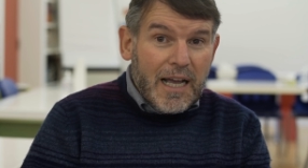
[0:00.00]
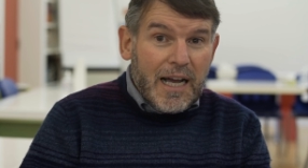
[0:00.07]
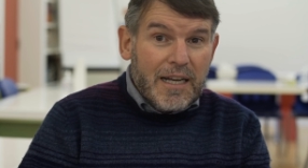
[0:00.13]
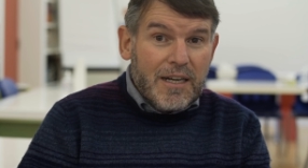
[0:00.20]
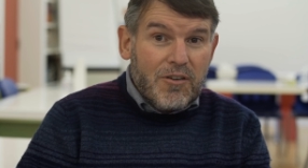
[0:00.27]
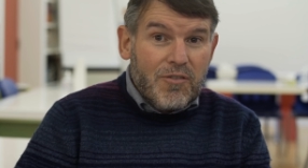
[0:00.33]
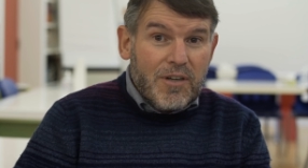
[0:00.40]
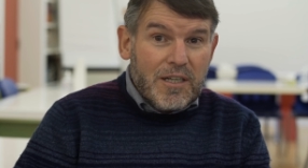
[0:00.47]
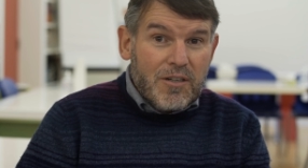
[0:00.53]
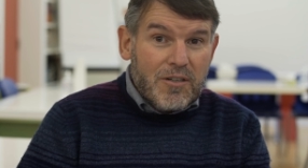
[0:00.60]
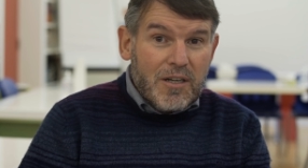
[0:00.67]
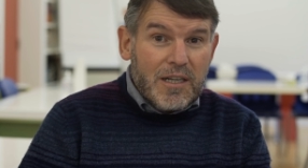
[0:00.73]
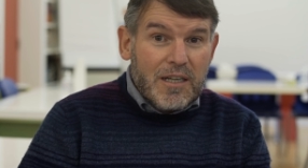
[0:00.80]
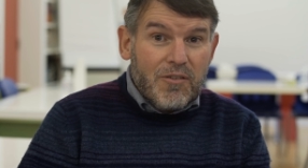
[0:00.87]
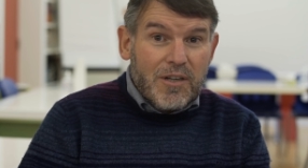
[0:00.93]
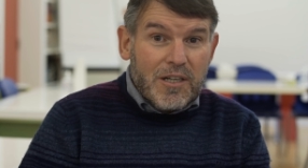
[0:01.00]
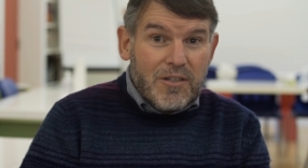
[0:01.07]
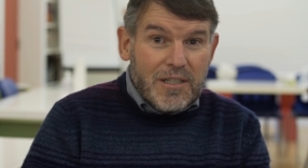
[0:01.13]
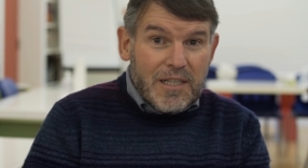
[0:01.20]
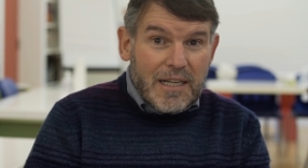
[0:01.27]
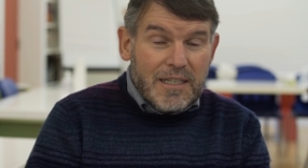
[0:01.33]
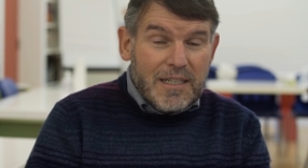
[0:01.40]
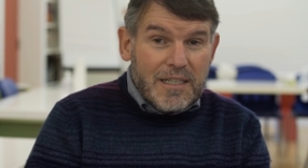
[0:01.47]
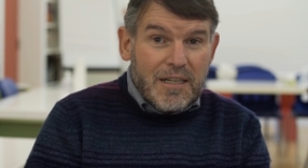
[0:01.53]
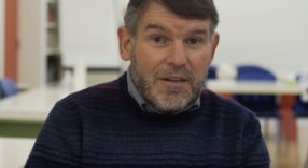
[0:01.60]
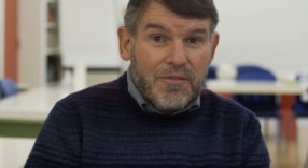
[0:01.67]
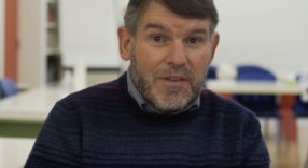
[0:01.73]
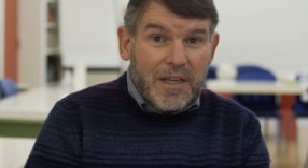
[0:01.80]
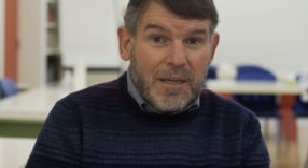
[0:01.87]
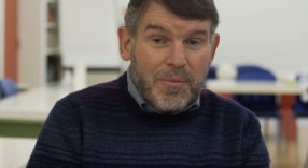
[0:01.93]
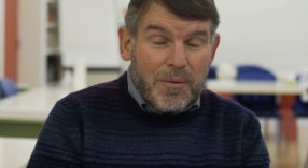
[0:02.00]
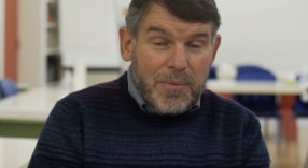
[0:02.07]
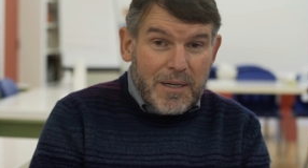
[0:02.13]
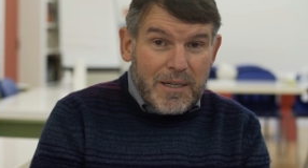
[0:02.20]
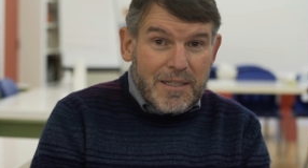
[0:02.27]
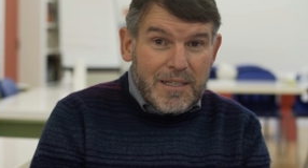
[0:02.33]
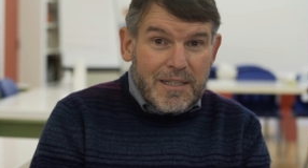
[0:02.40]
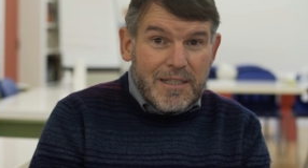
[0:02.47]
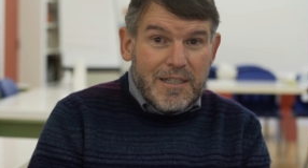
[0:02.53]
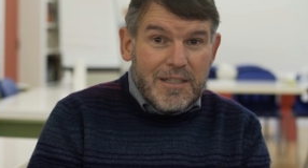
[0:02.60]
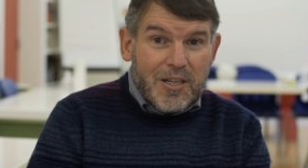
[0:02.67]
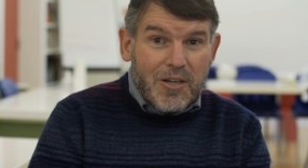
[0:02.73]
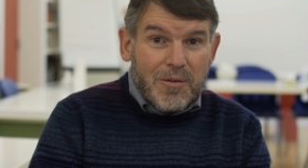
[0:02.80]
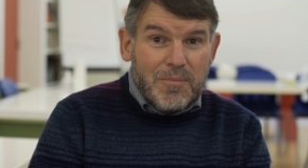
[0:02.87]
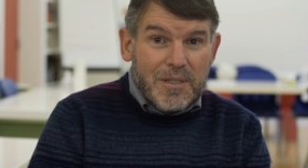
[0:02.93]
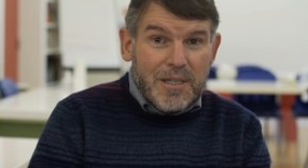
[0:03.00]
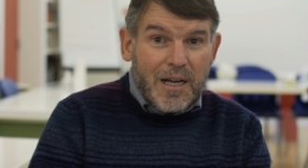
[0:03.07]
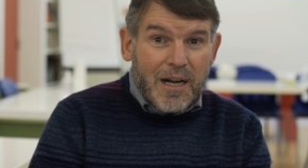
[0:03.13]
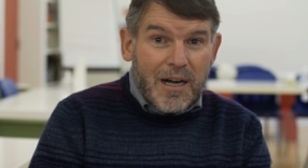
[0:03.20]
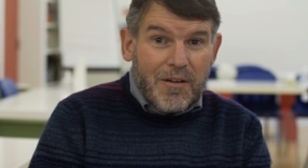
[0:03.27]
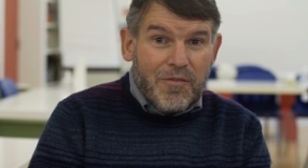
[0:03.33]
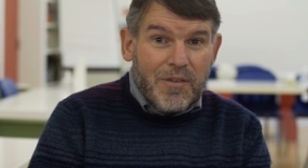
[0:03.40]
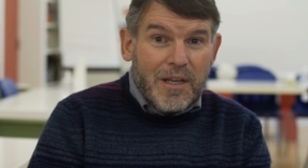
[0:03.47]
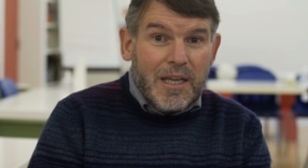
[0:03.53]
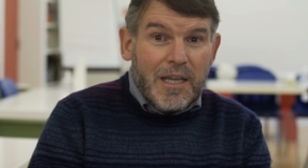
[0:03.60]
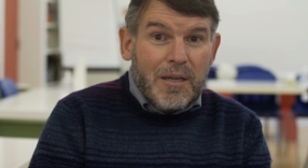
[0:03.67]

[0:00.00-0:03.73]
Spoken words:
and a greater sense of capabilities in terms of